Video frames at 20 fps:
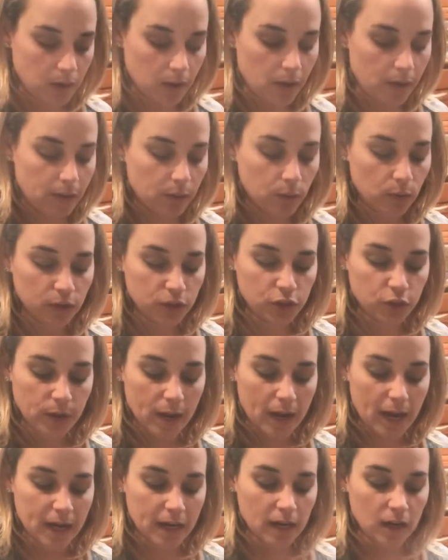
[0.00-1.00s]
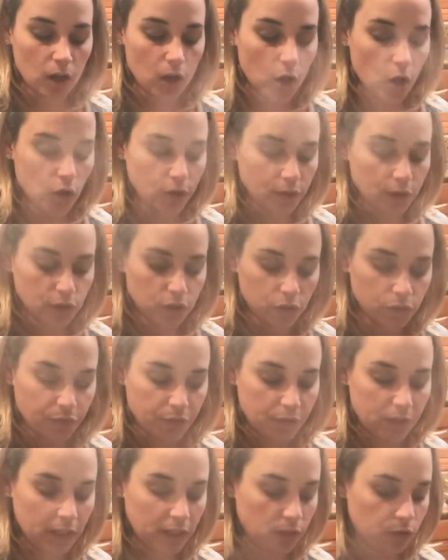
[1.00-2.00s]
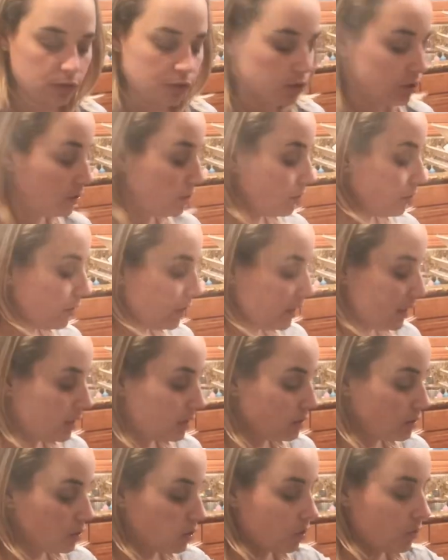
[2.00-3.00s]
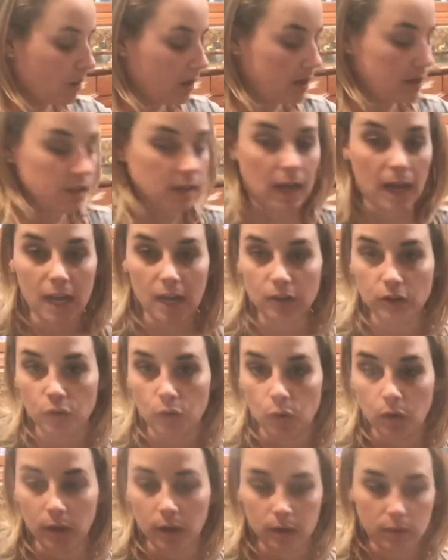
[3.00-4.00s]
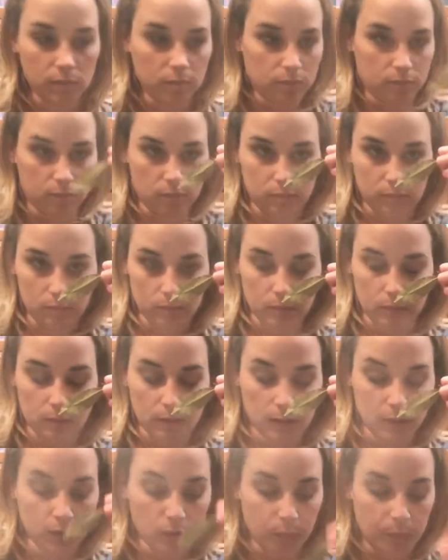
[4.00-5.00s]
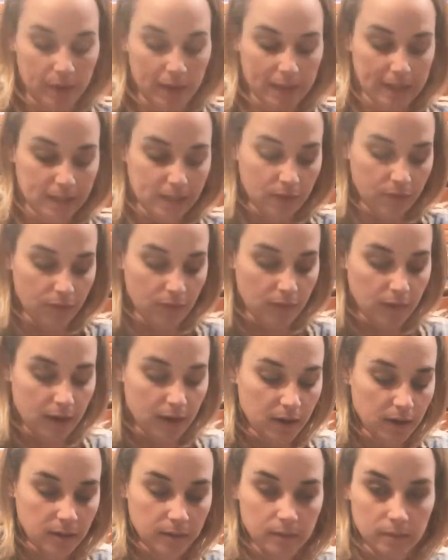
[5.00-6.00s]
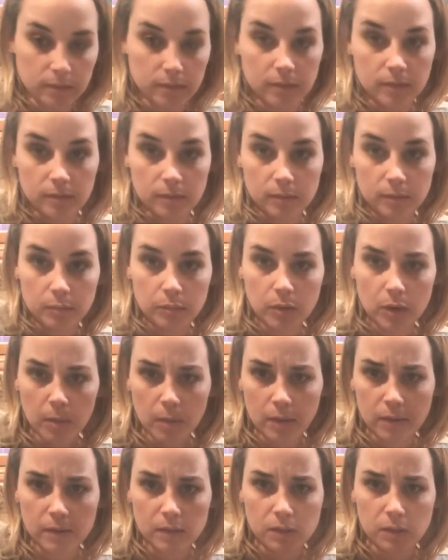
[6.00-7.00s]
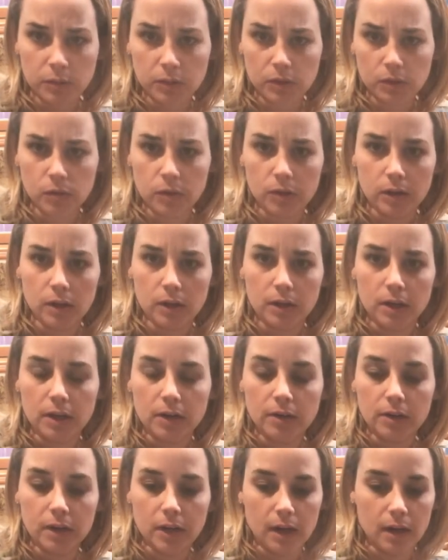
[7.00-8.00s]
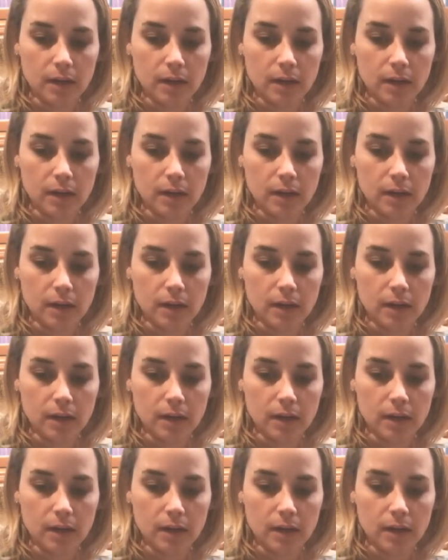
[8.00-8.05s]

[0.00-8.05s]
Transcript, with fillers: All right, once you added all your sofrito and your ingredients, go ahead and add your little bay leaf in there. let me see what's going on in here